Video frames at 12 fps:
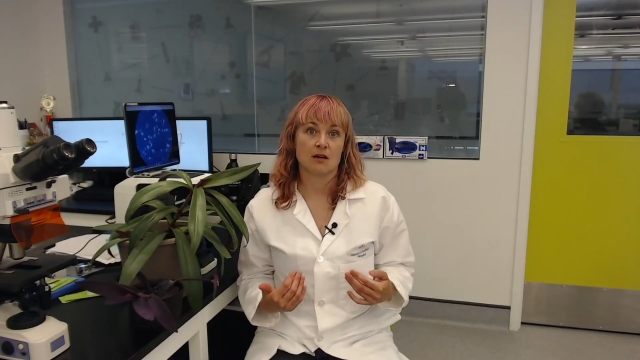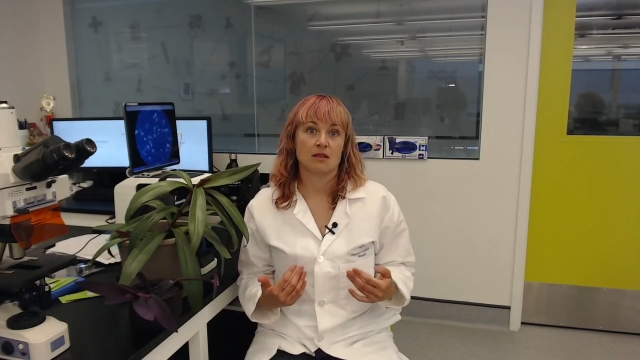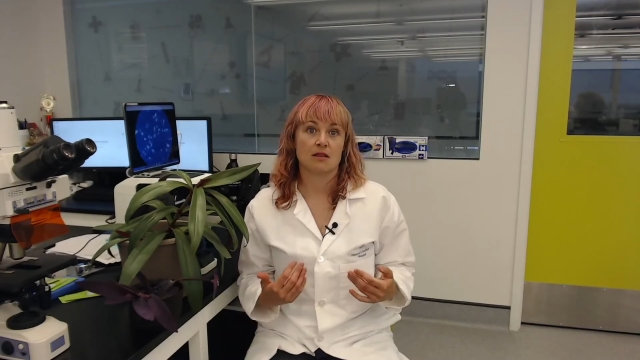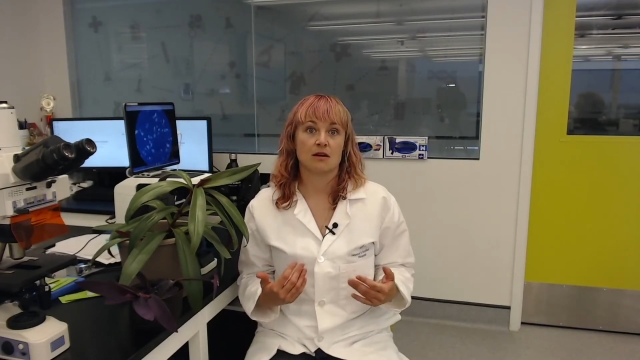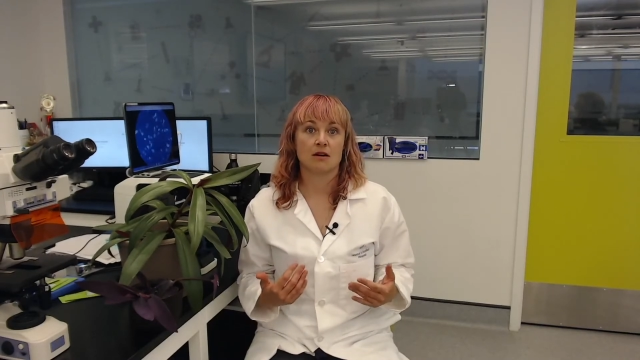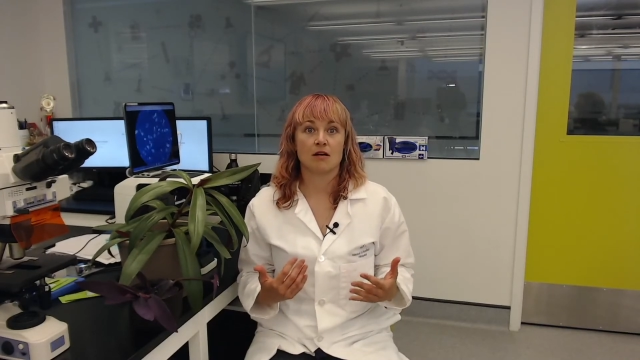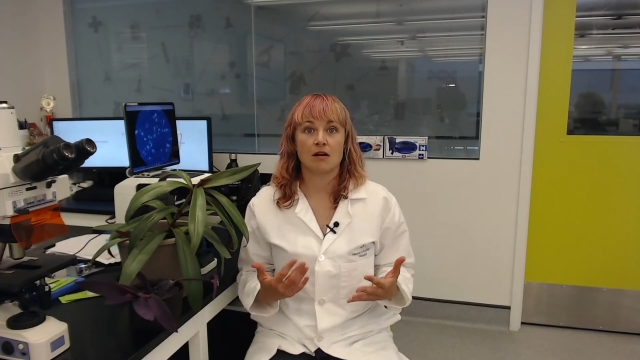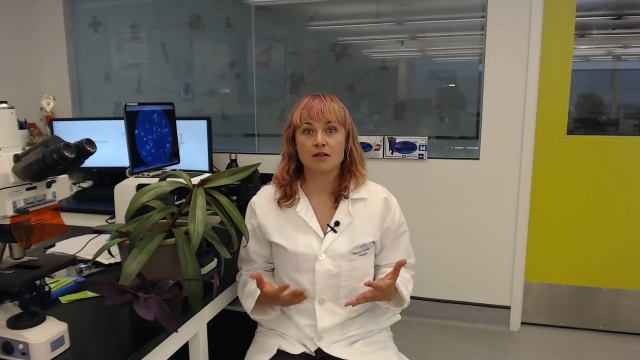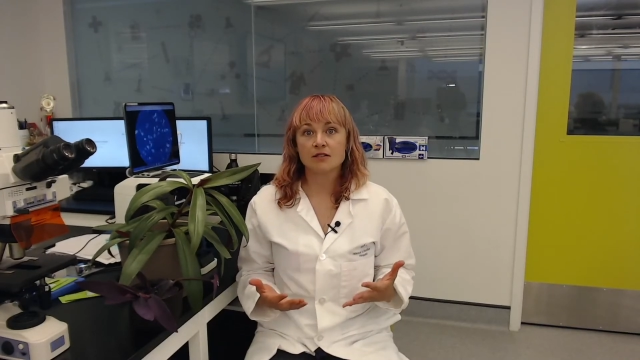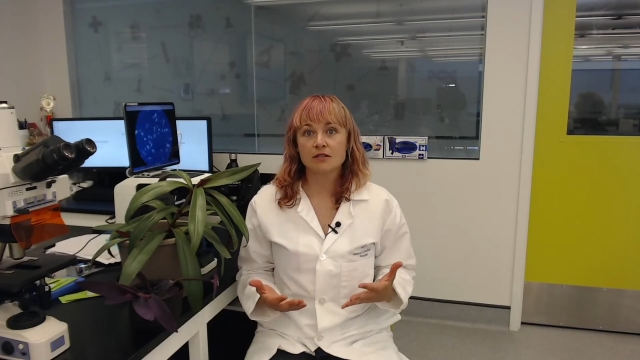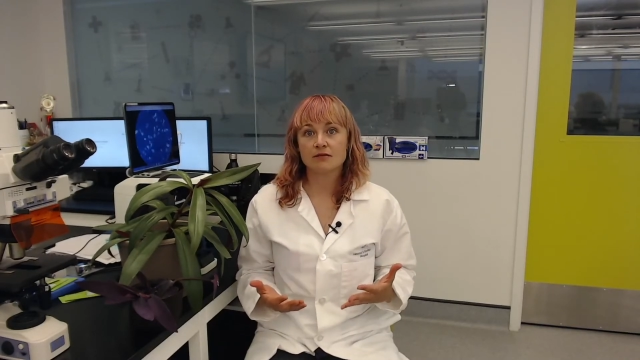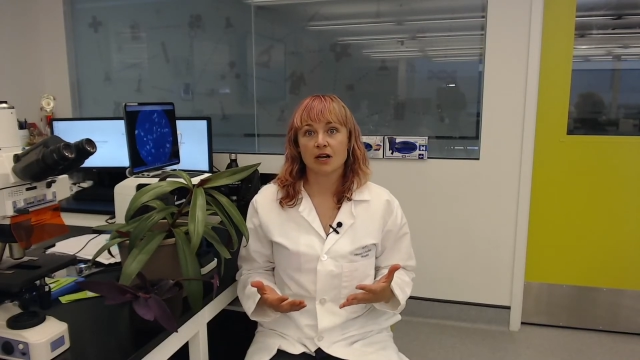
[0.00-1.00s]
There are
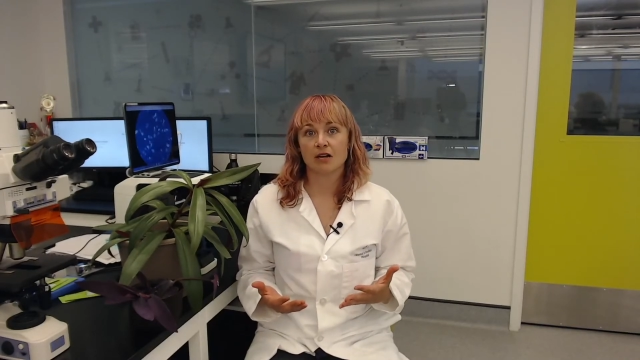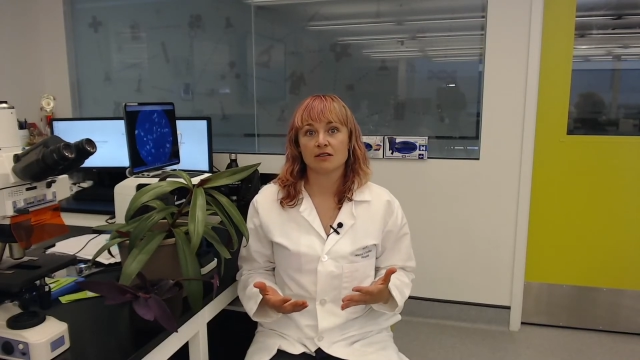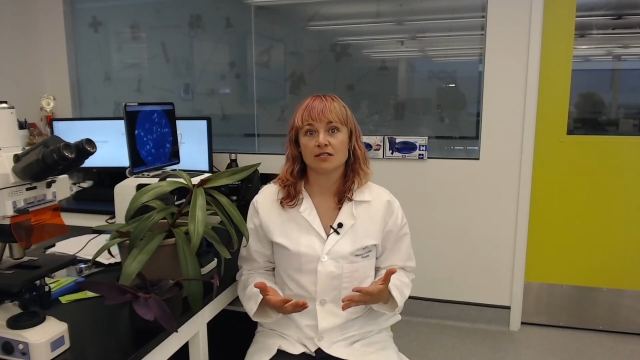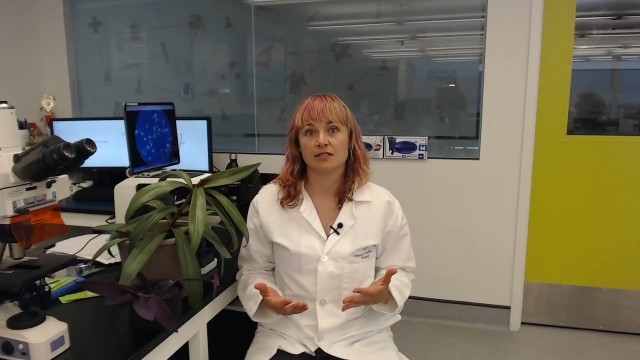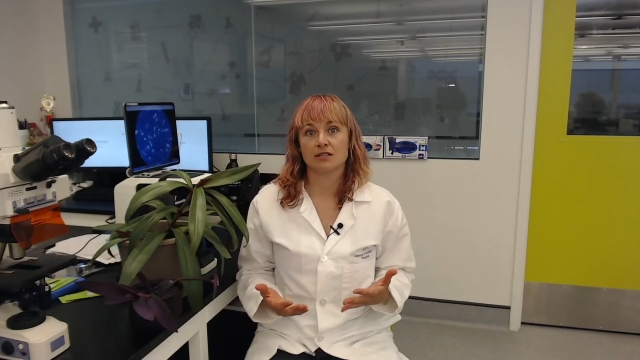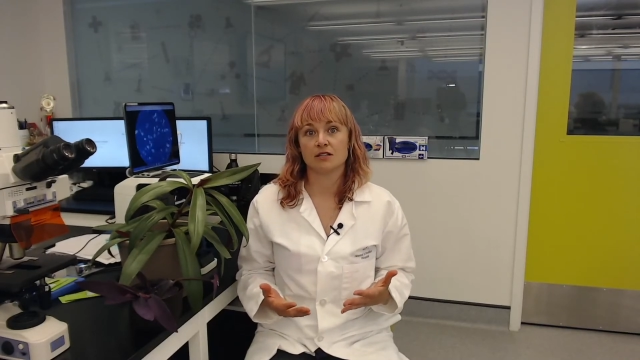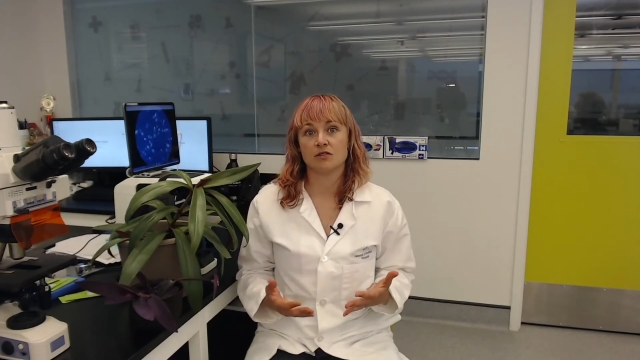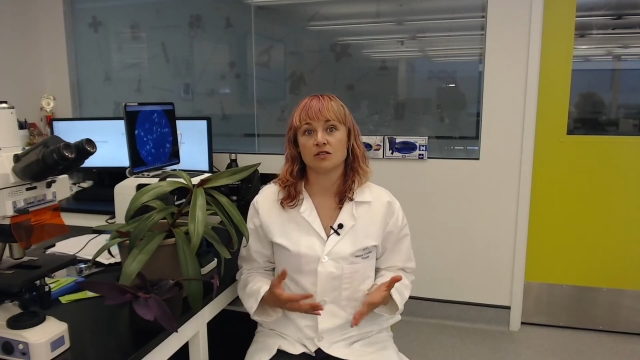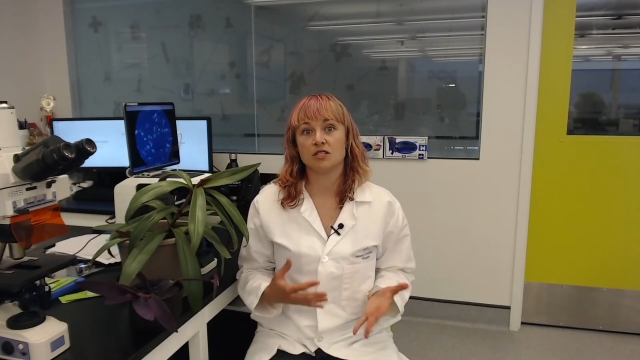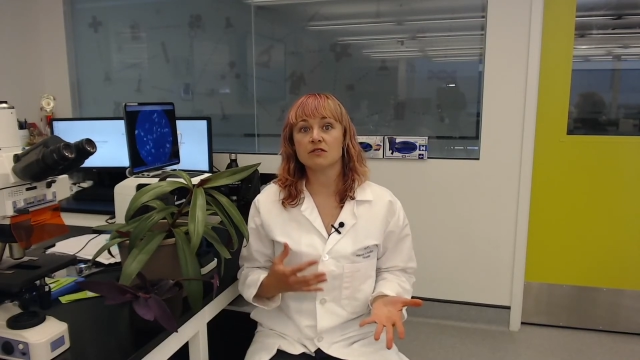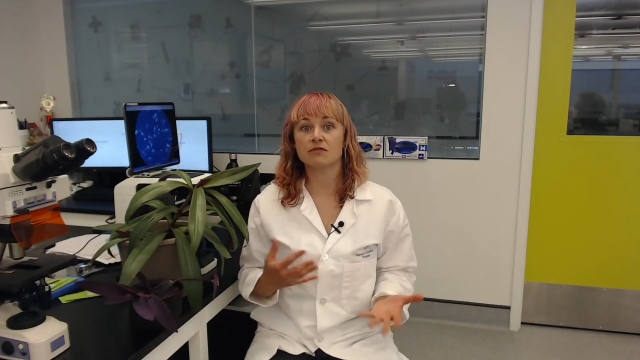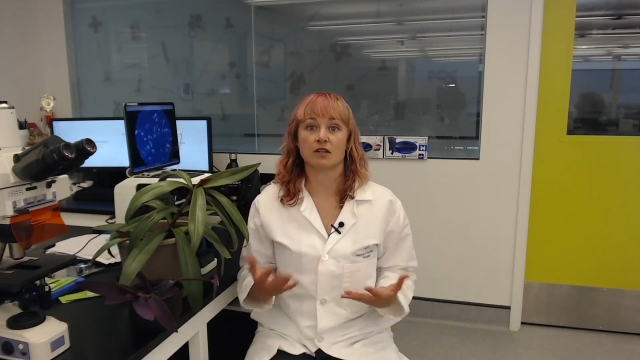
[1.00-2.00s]
also viruses that use
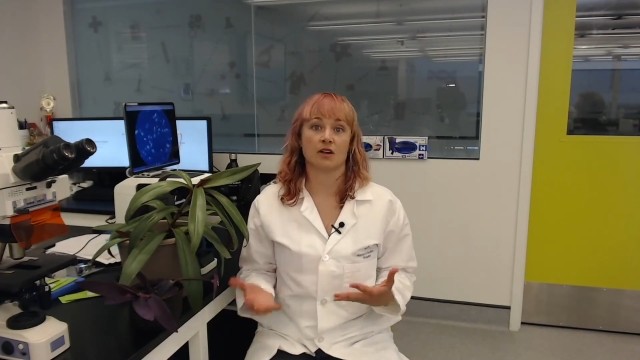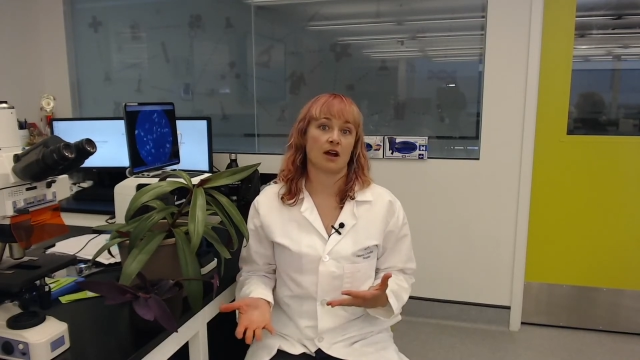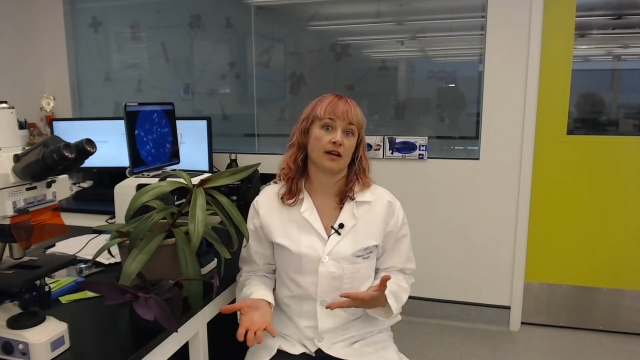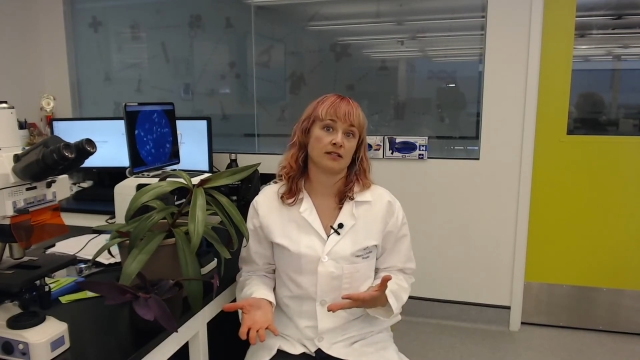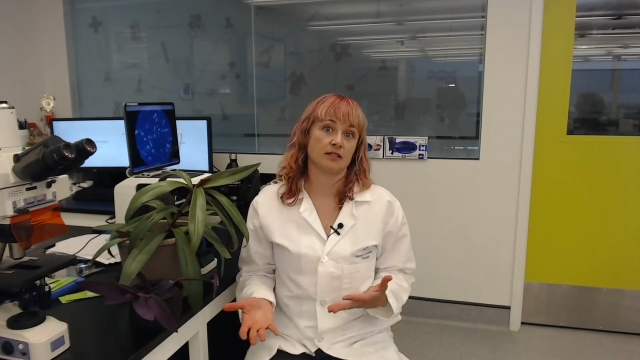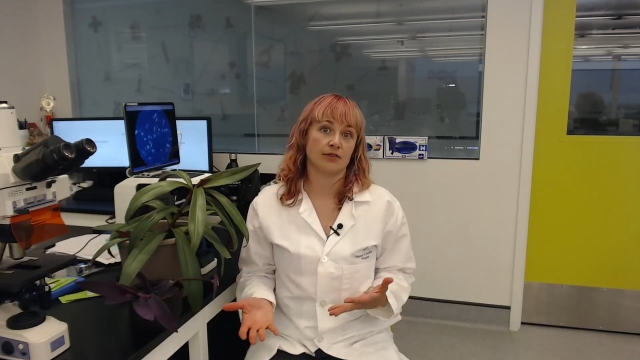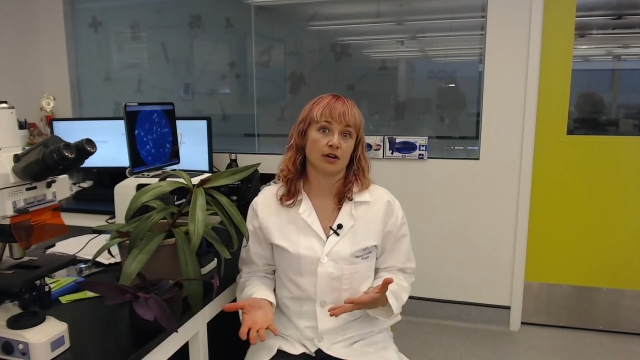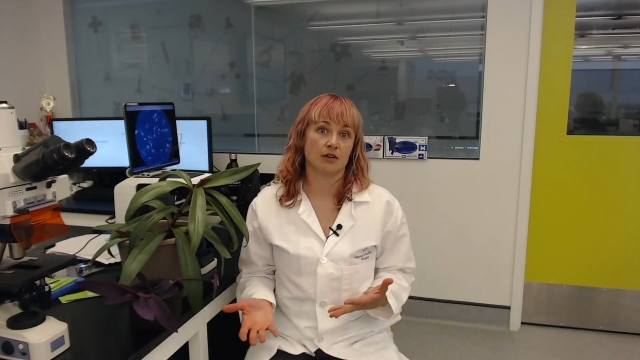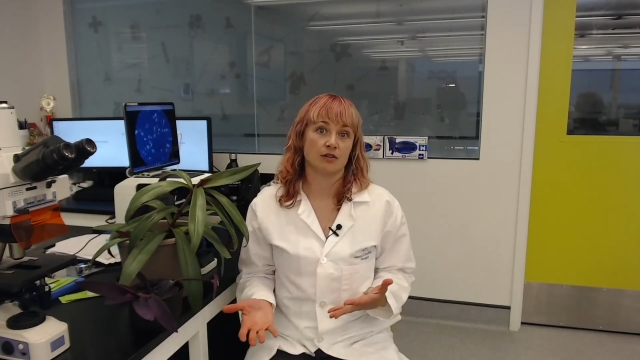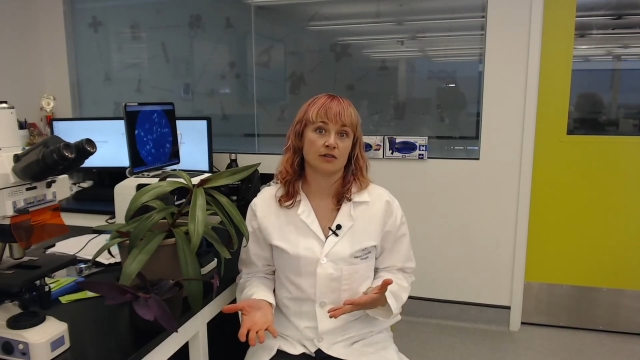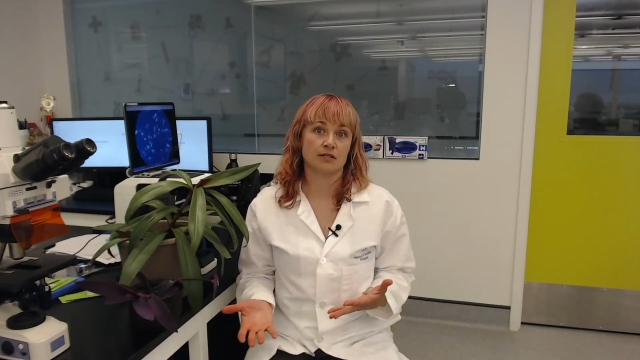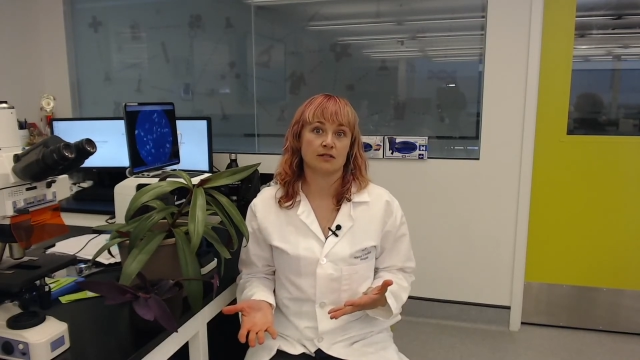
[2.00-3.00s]
different kinds of
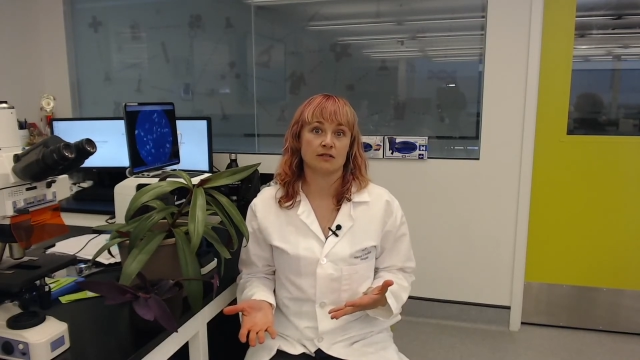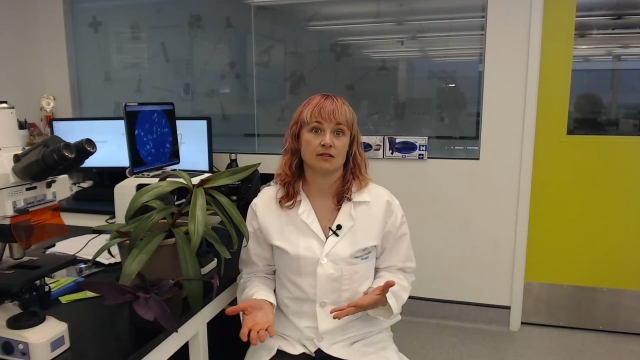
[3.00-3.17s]
hosts,